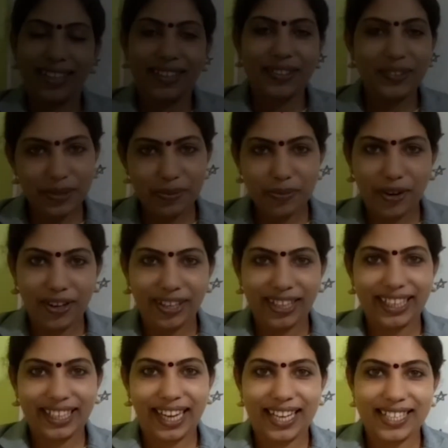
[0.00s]
Good morning,
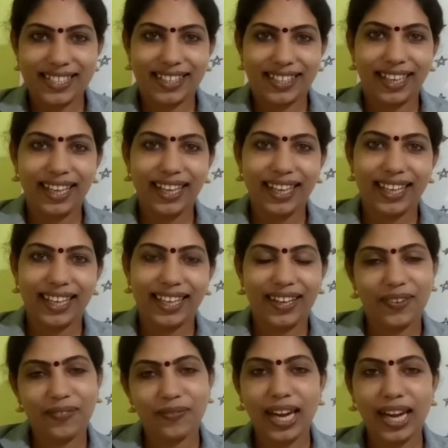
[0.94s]
class 3.
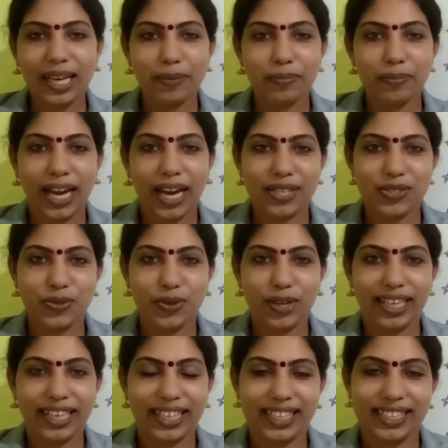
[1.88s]
Welcome back to our
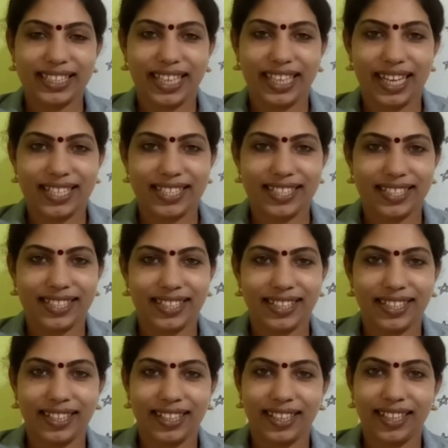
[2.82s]
English class.
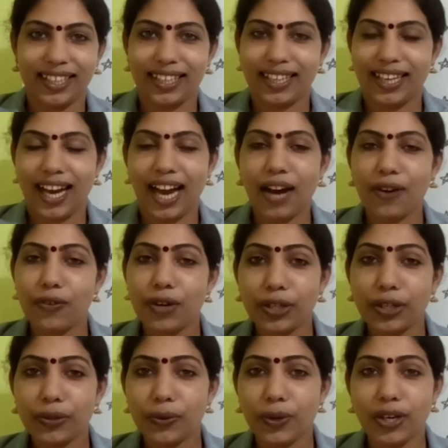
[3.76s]
How are
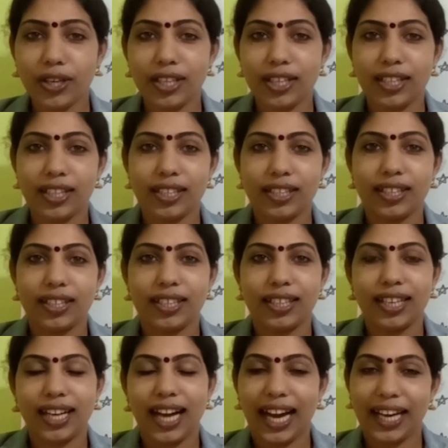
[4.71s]
you all?
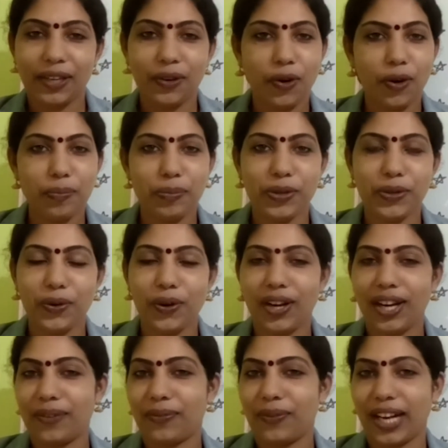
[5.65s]
I hope you all
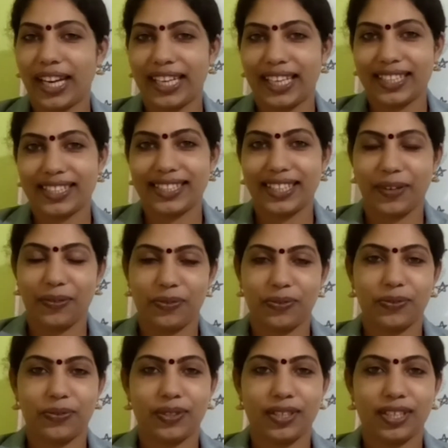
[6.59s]
are fine and safe.
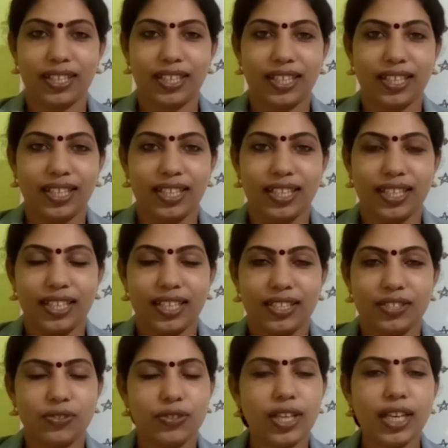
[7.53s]

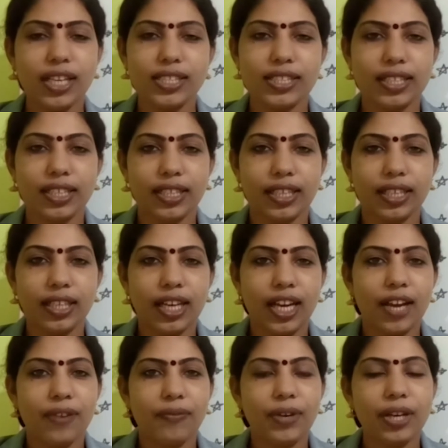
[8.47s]
So, dear children,
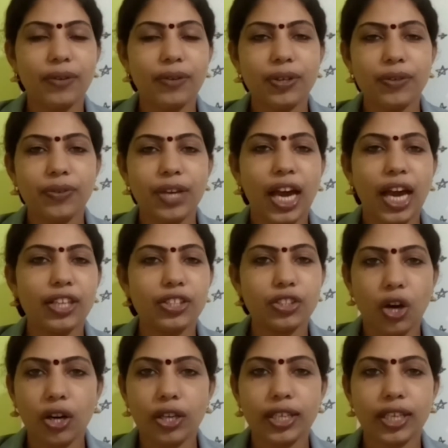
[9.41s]
whenever we are
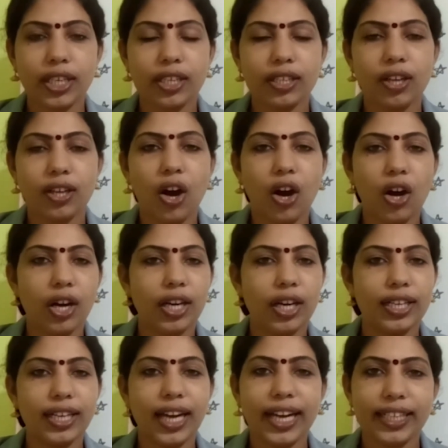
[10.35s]
talking or
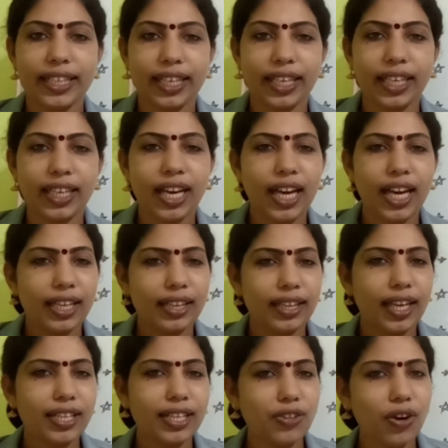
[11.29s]
writing,
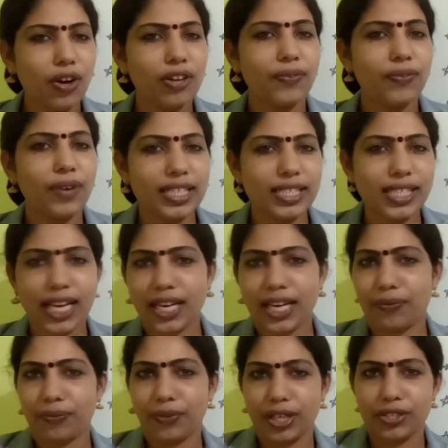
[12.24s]
there is always a
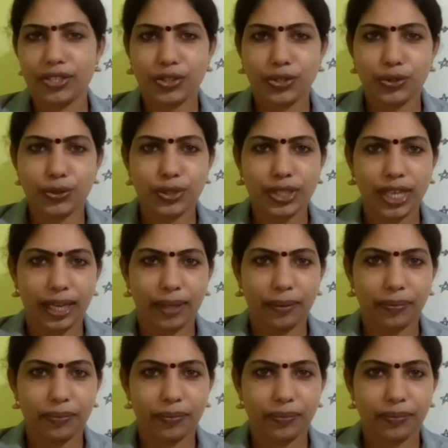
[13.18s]
reference to time.